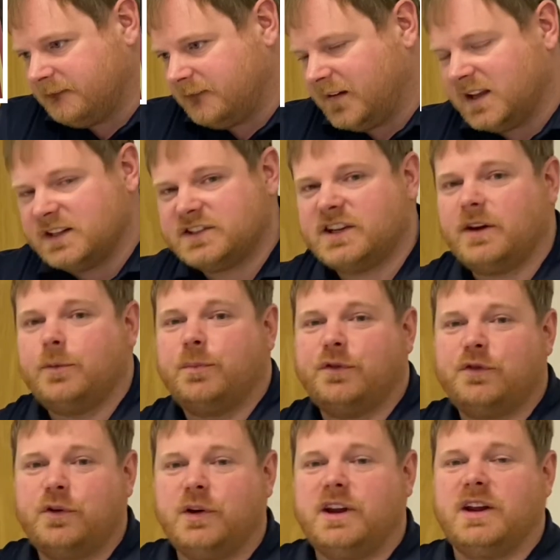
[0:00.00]
So
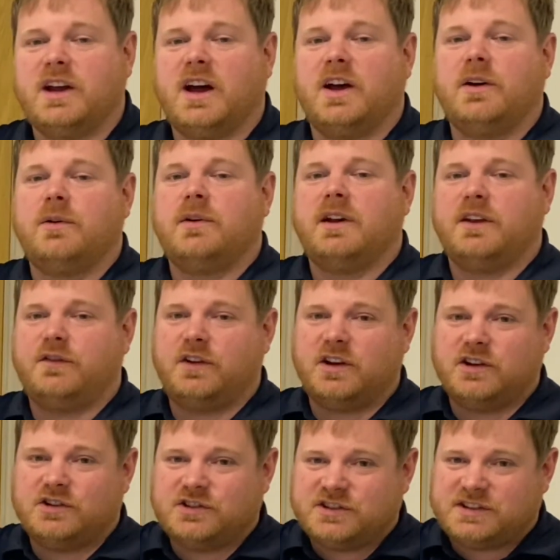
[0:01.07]
before you go, if you
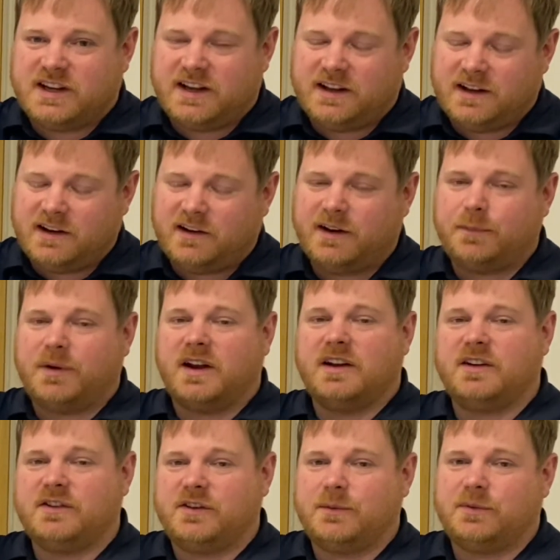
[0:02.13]
could just hit the like button
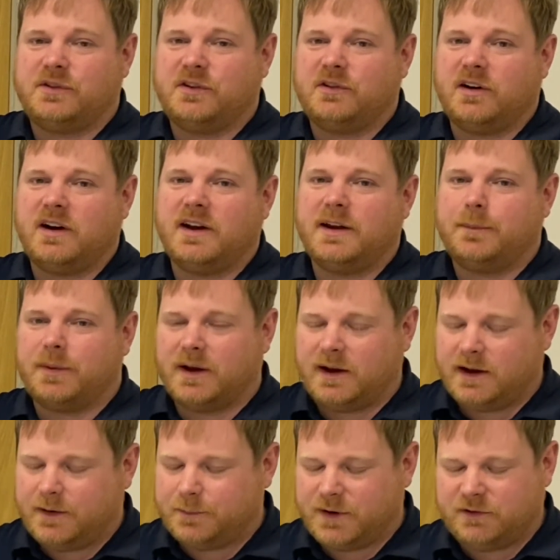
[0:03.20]
and subscribe,
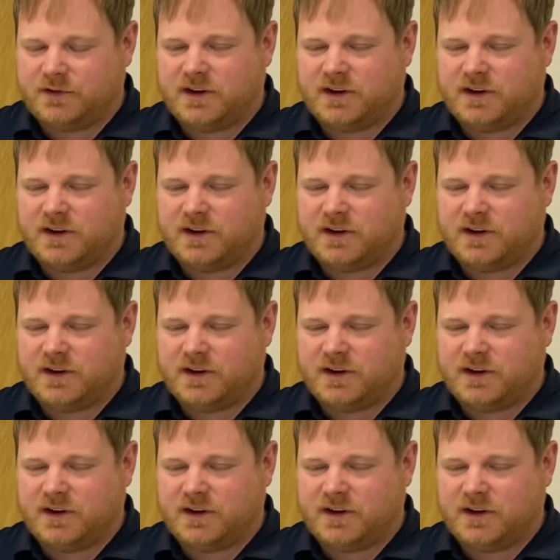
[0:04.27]
I'd be really